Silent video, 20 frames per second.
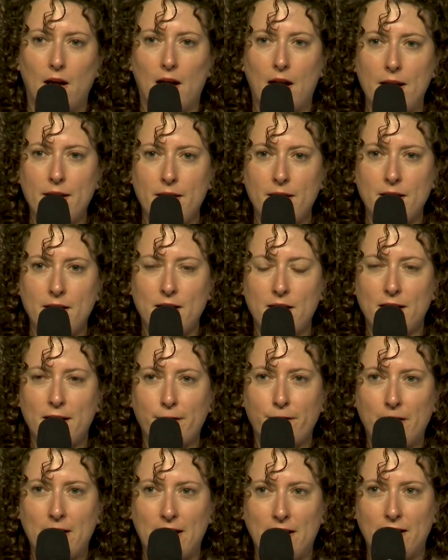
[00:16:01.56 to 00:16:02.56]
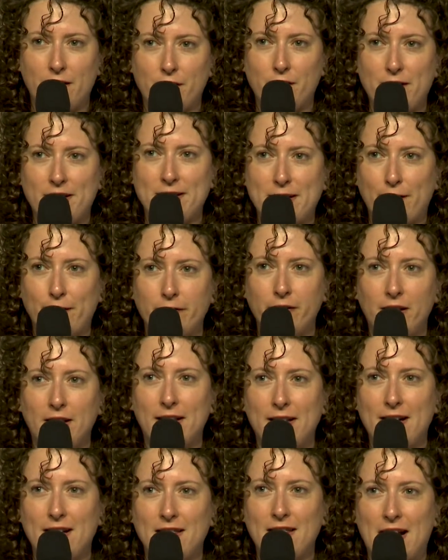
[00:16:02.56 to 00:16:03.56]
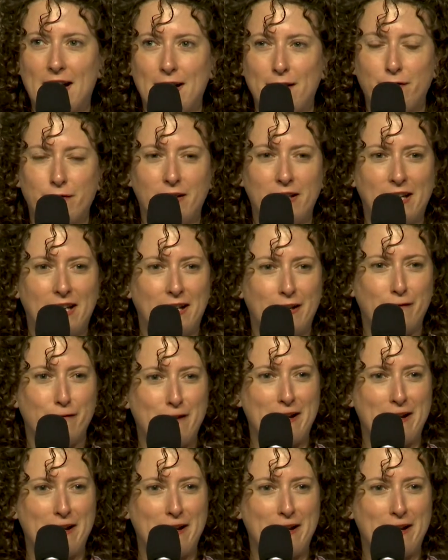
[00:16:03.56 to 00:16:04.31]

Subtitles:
I think it's funny. There's definitely a lively